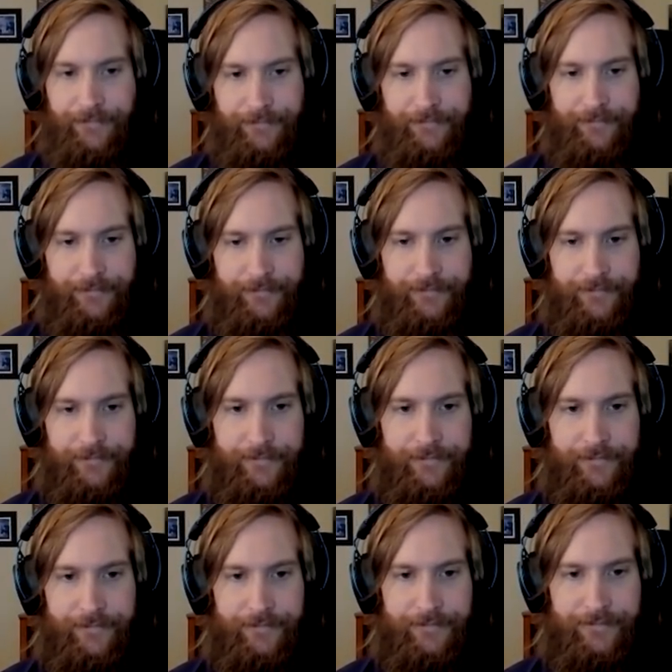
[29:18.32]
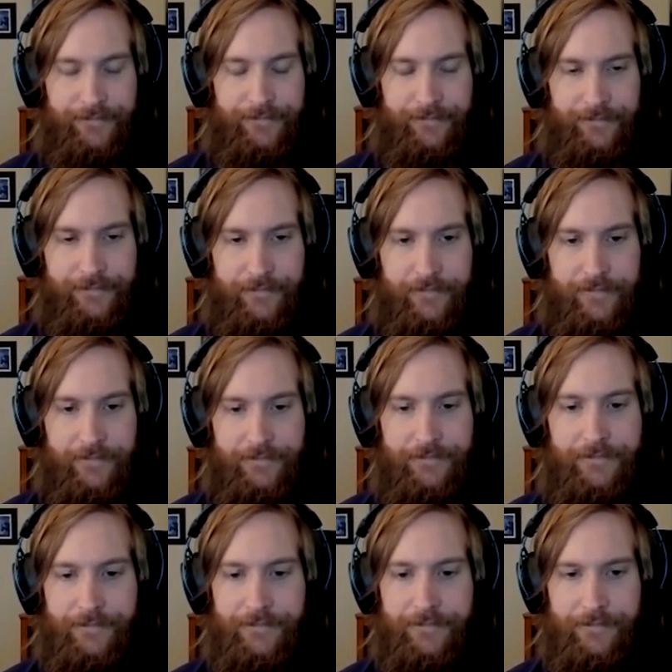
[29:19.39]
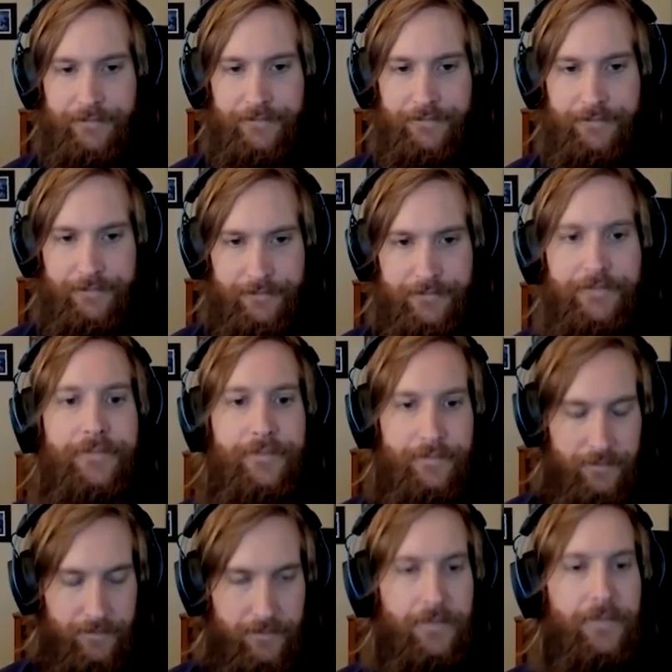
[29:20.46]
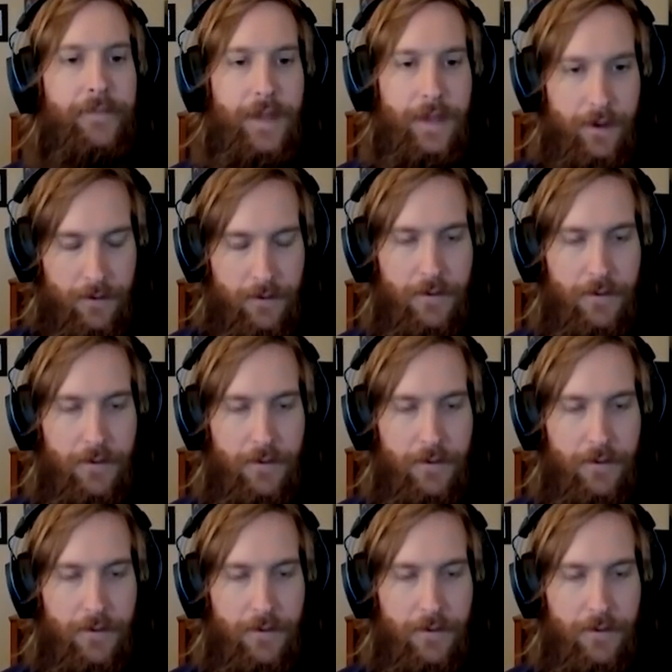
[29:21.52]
(silent)